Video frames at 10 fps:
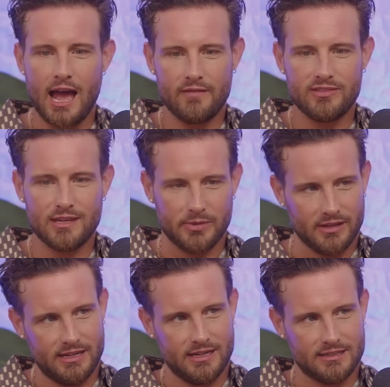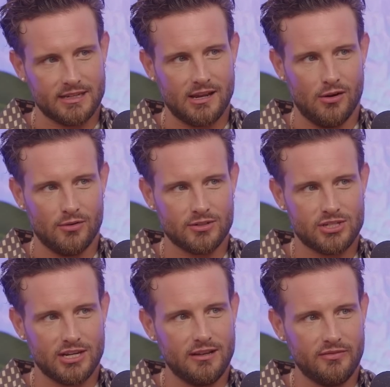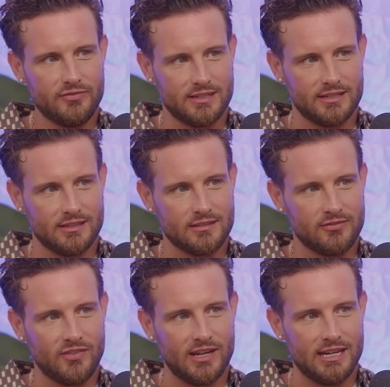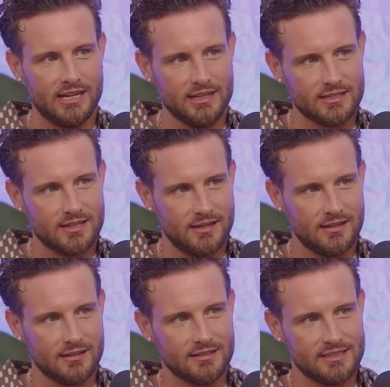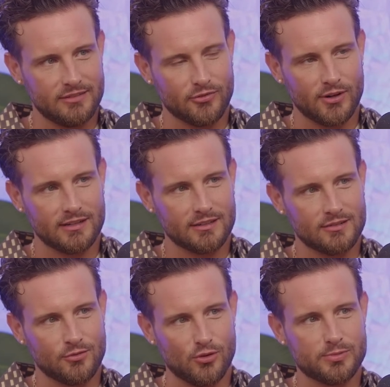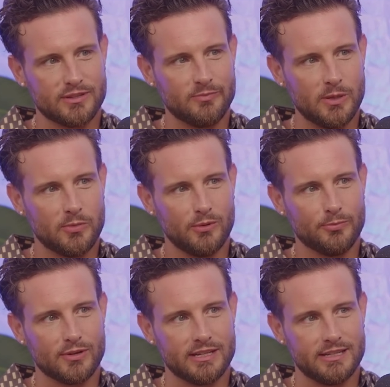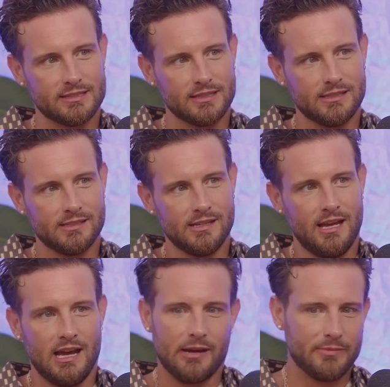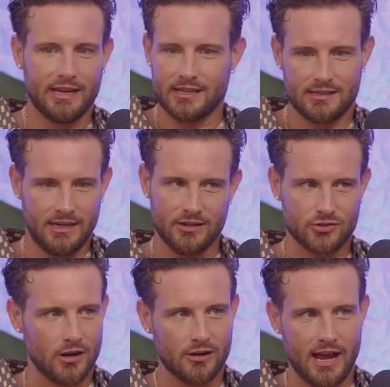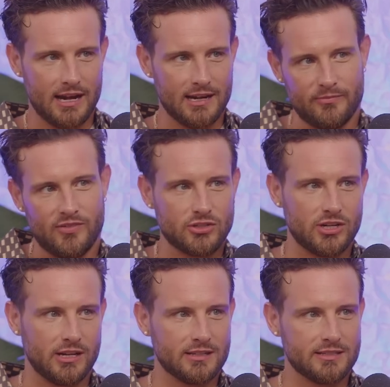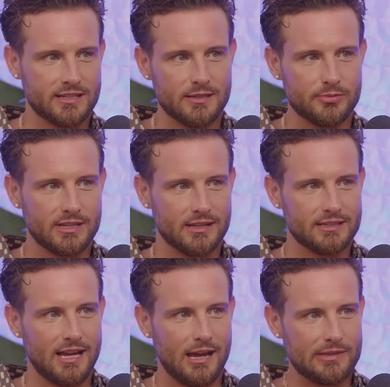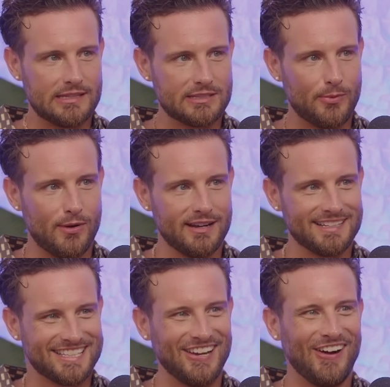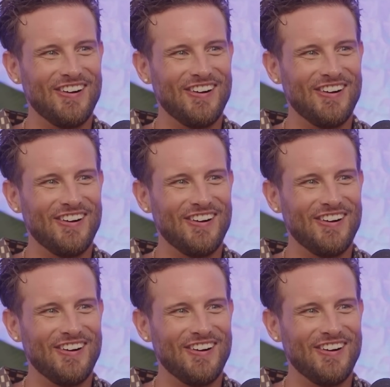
have the ability to code shift and fit into different groups of people pretty easily. I'm like in a trucker hat and I'm fishing 60% of the time at this point. So